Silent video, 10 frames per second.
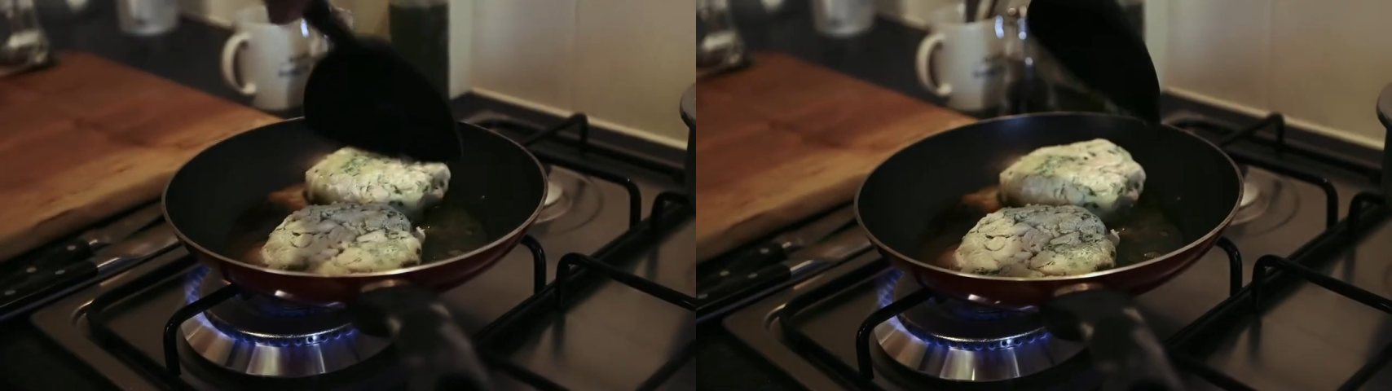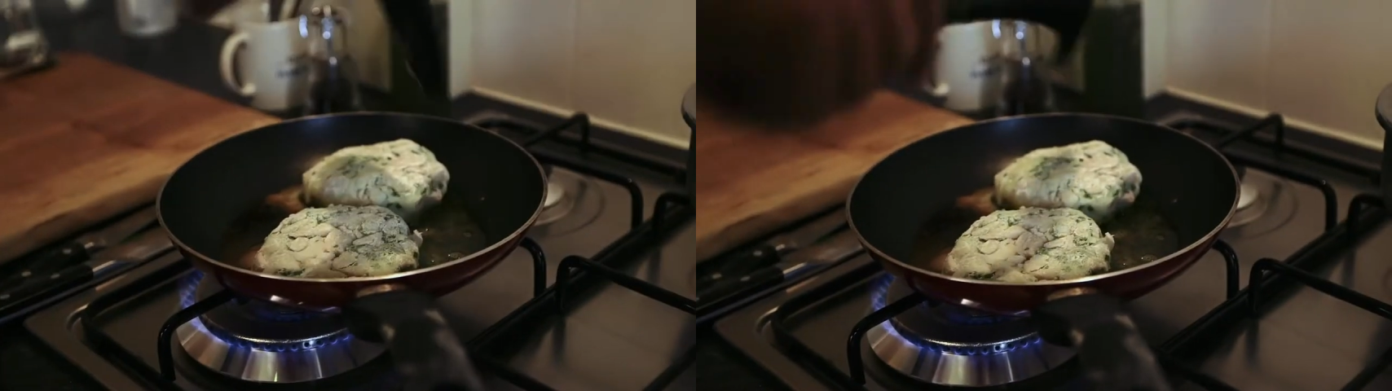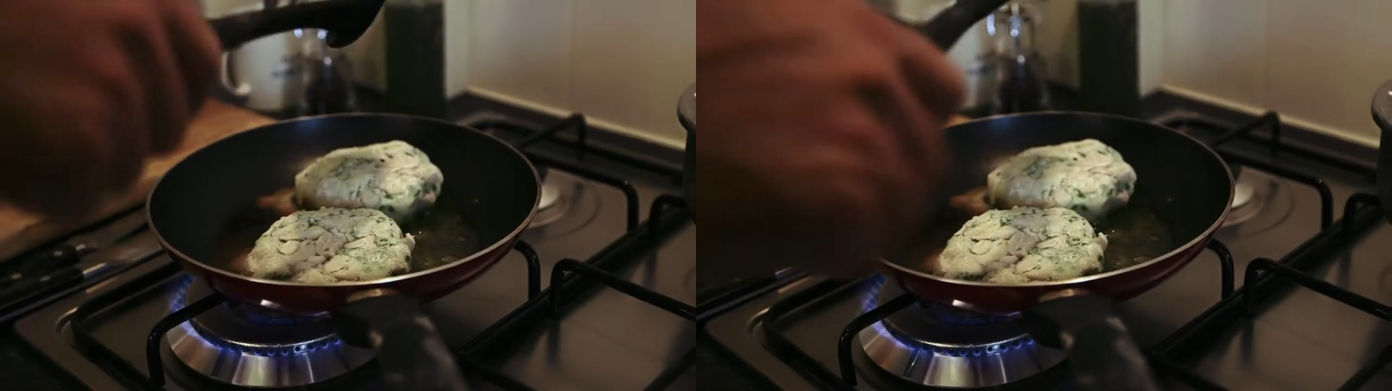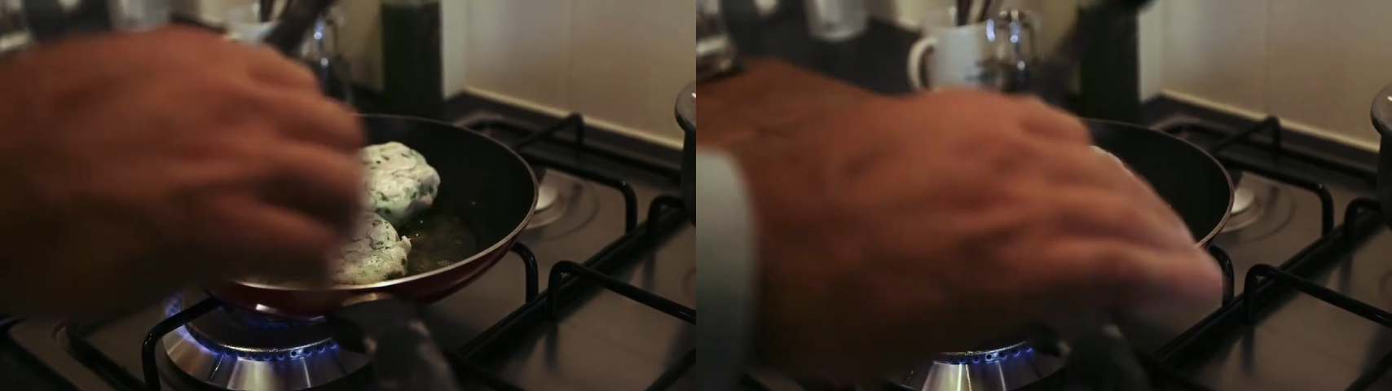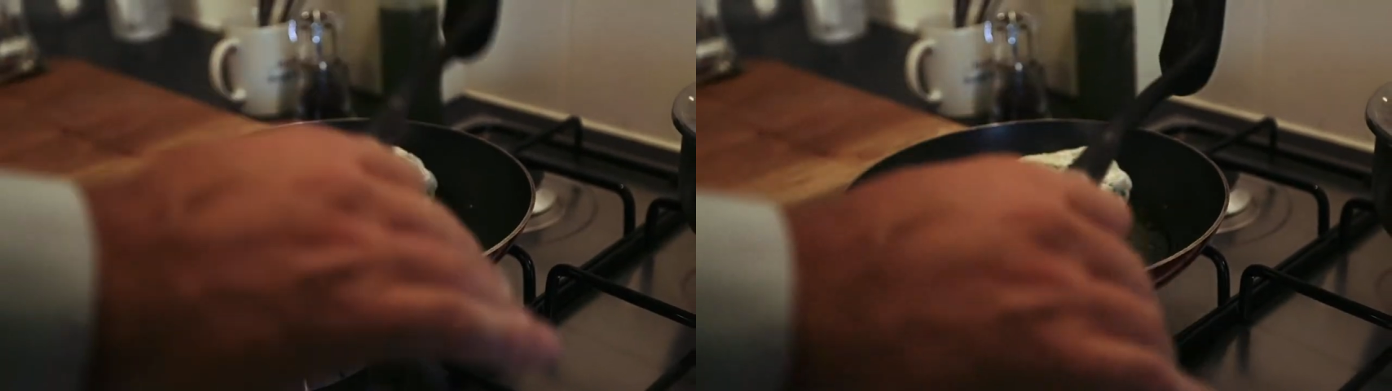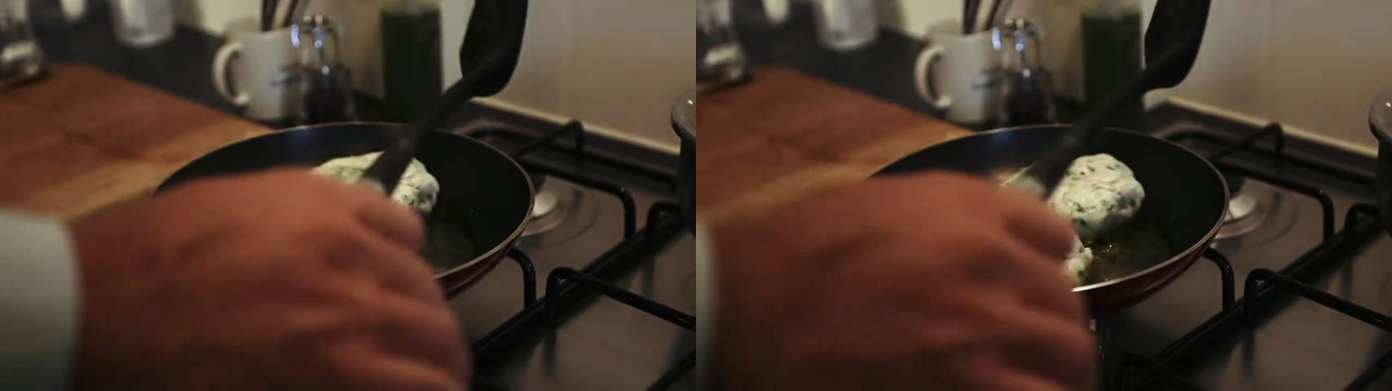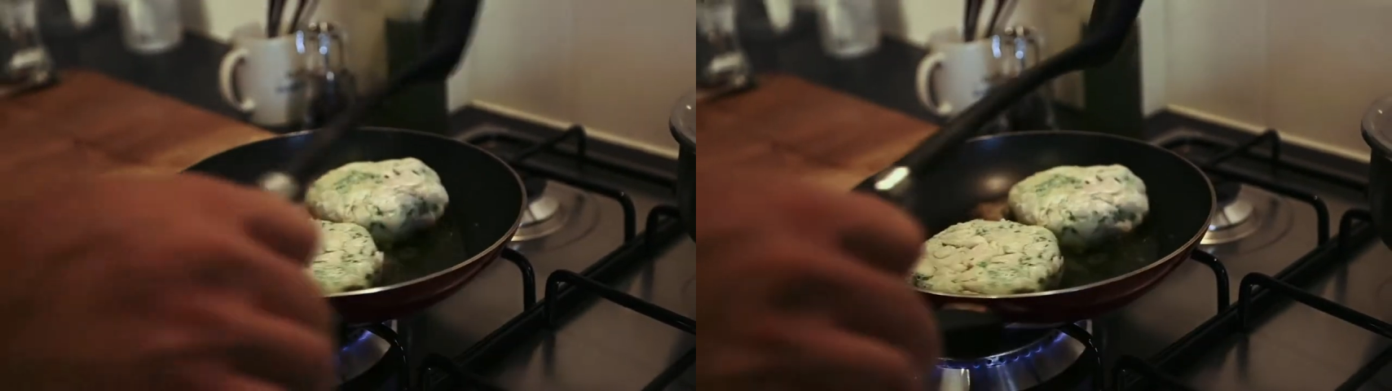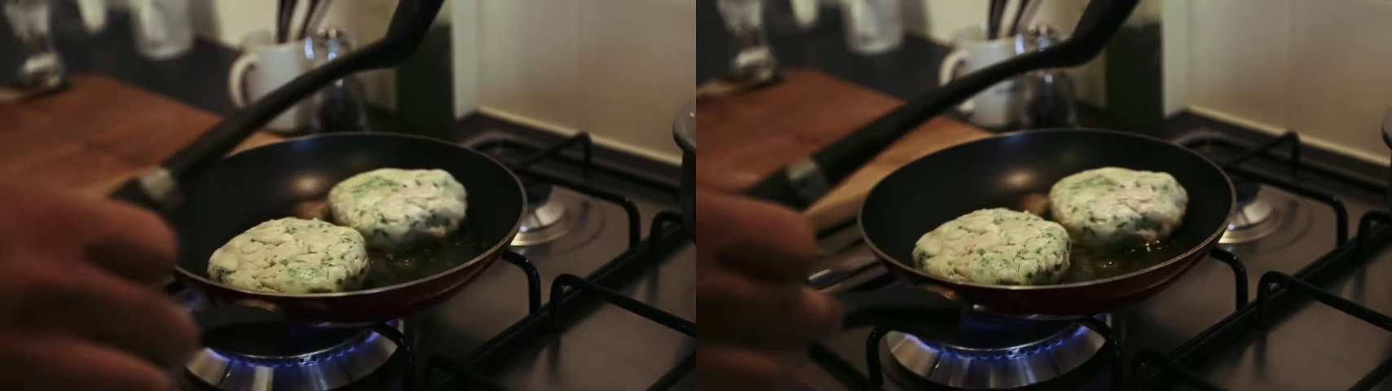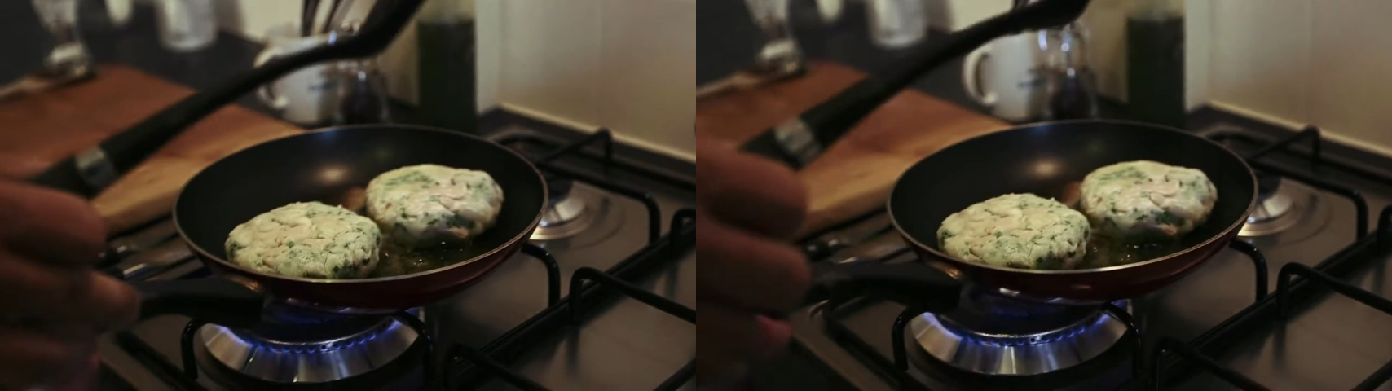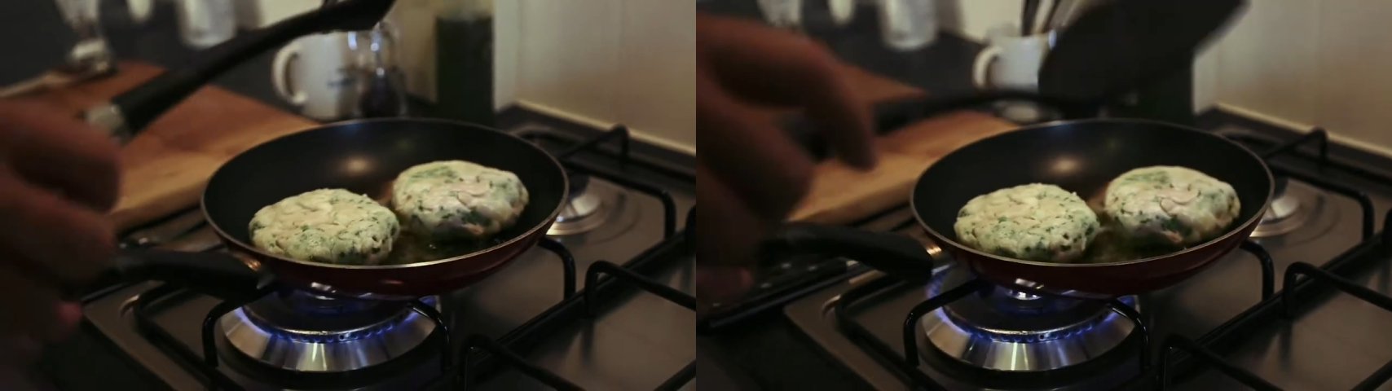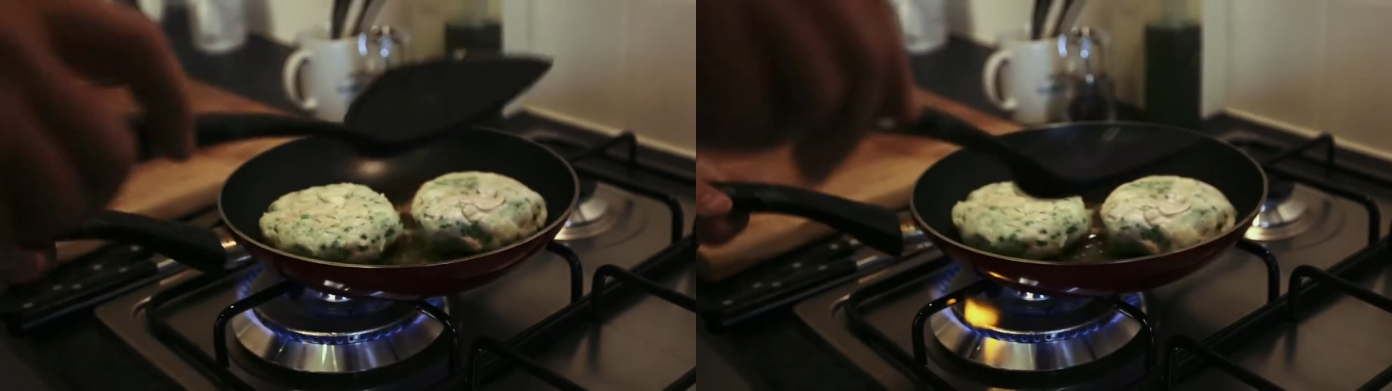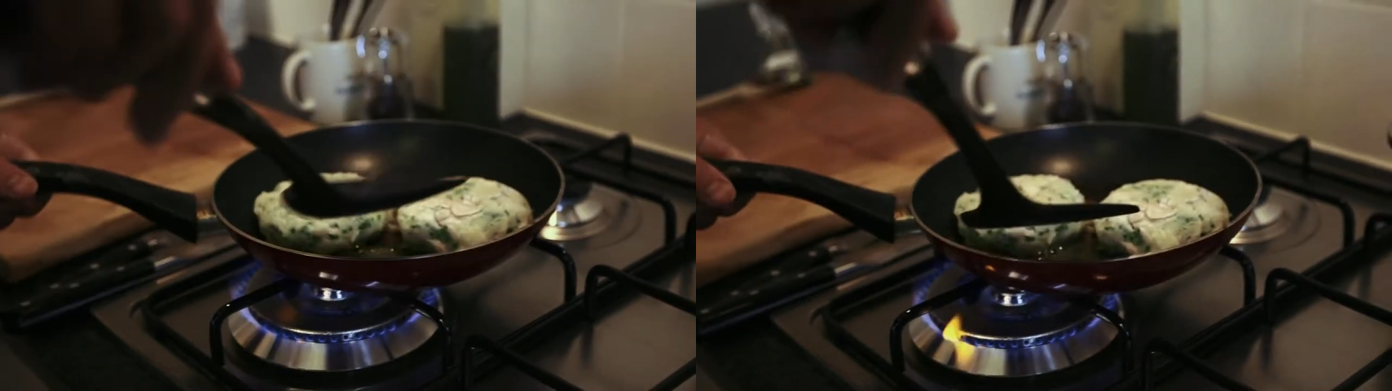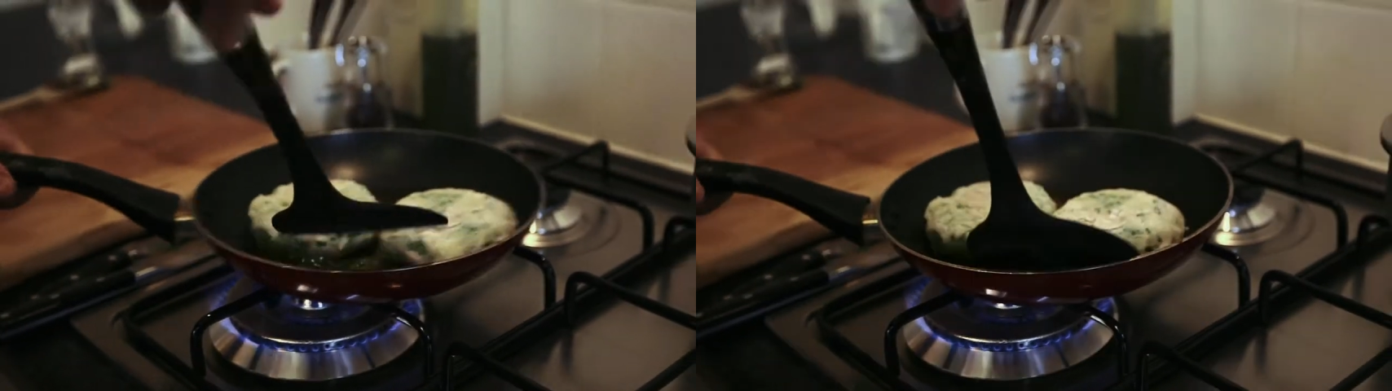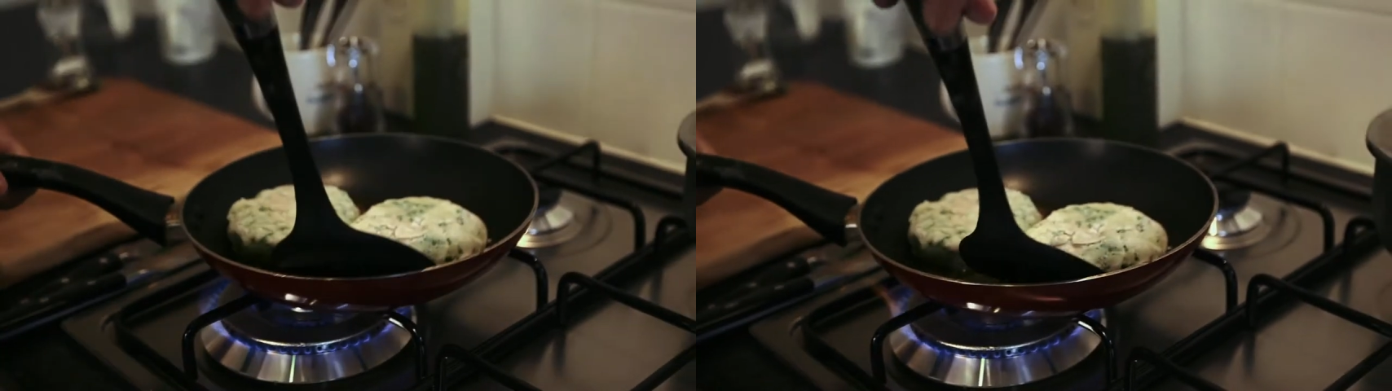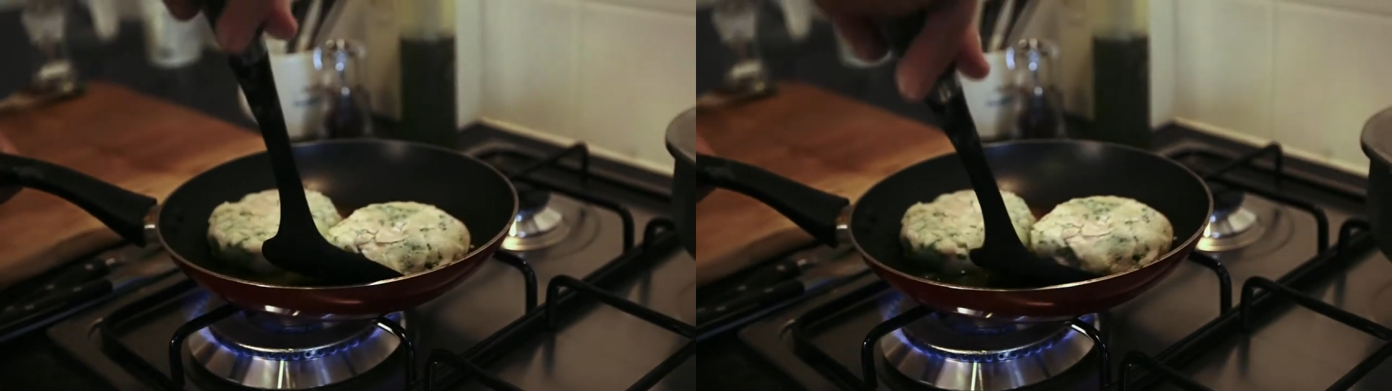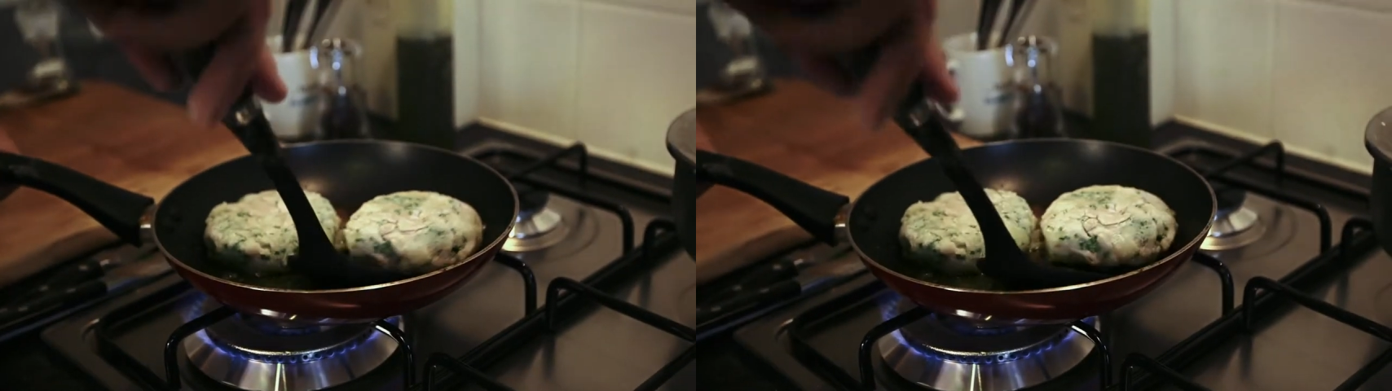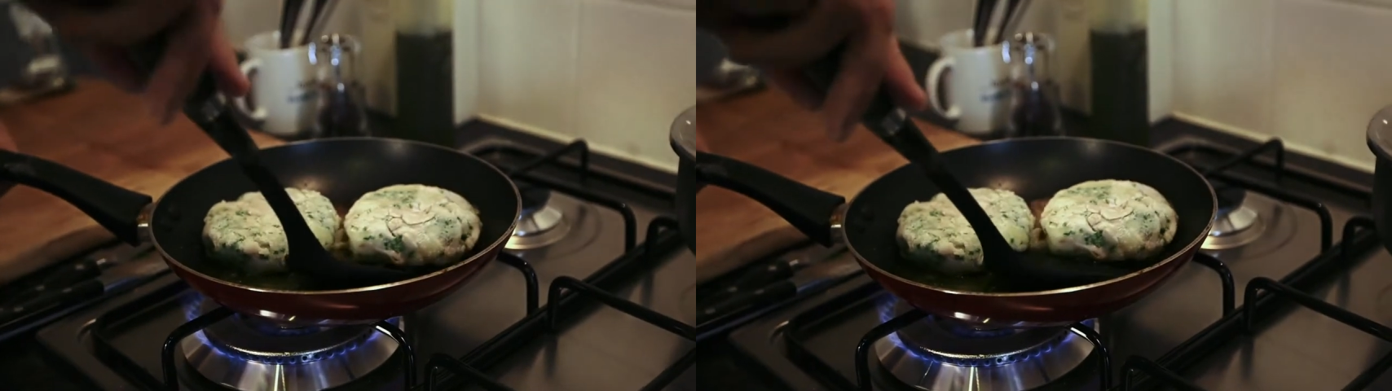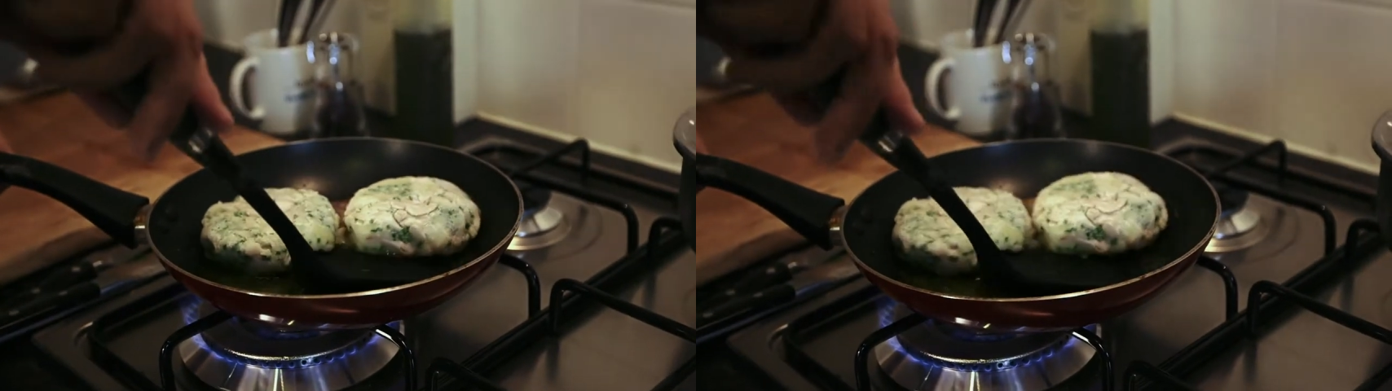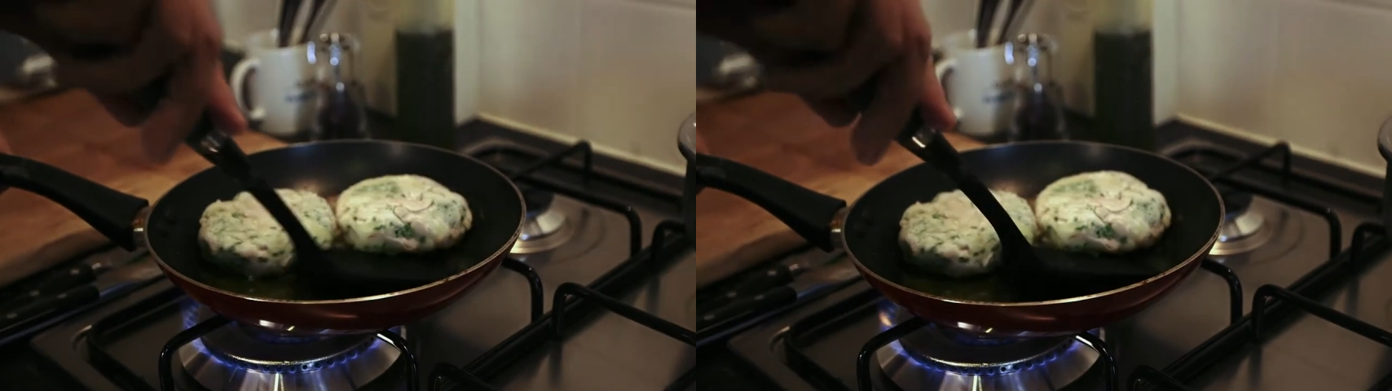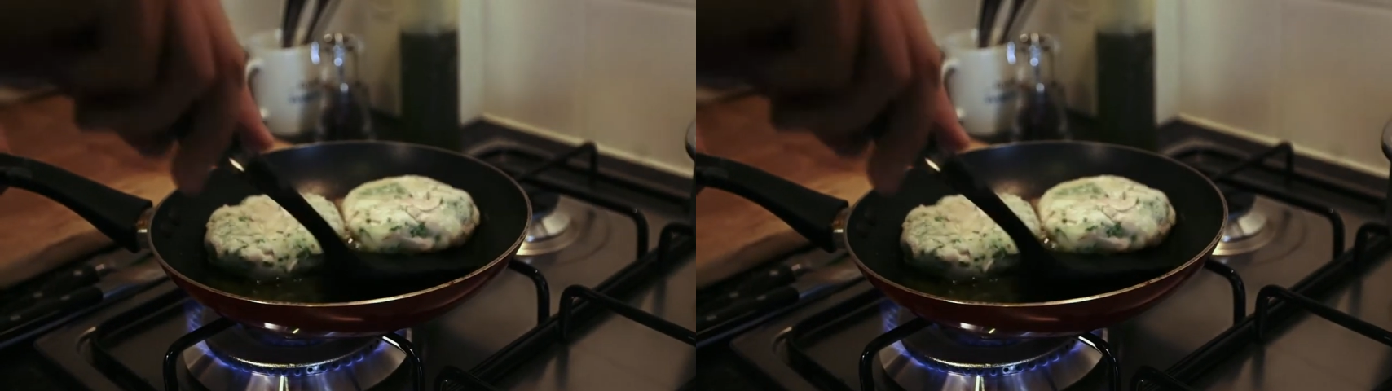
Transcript: (no speaker visible)